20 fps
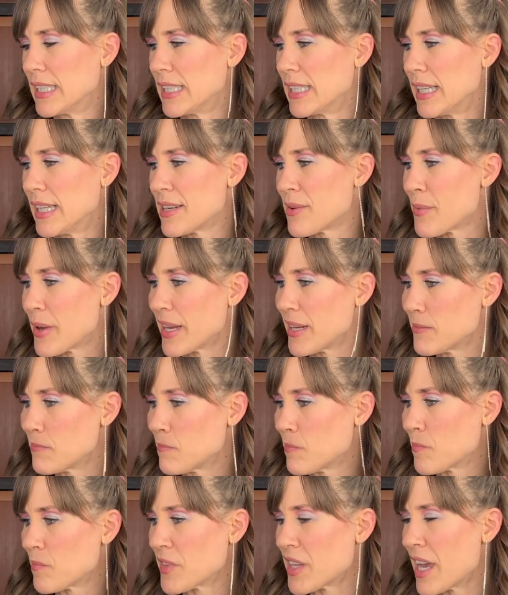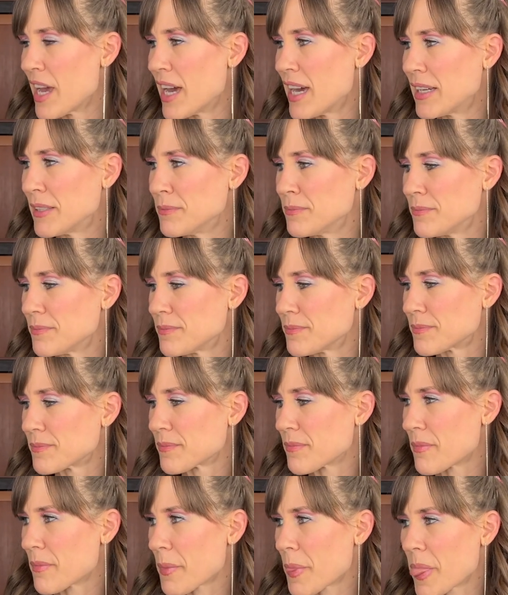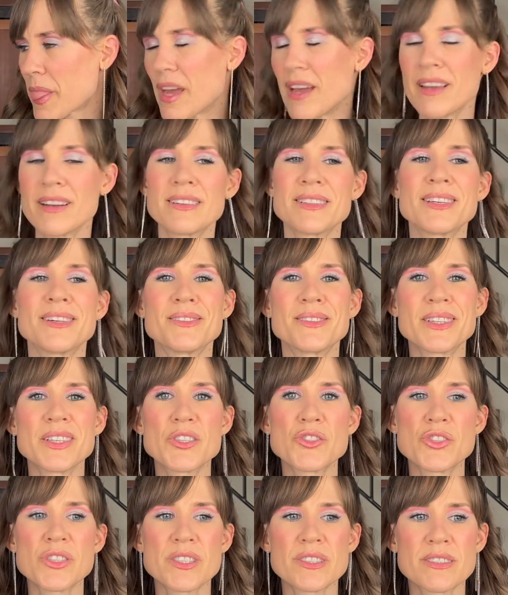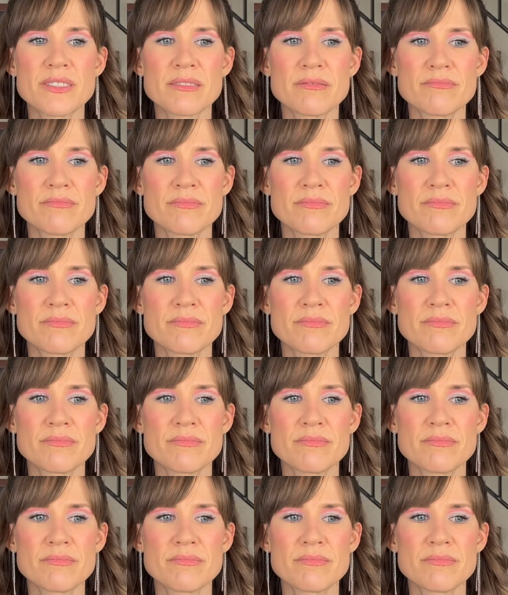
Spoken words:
anyway, yeah. I don't know. It's just,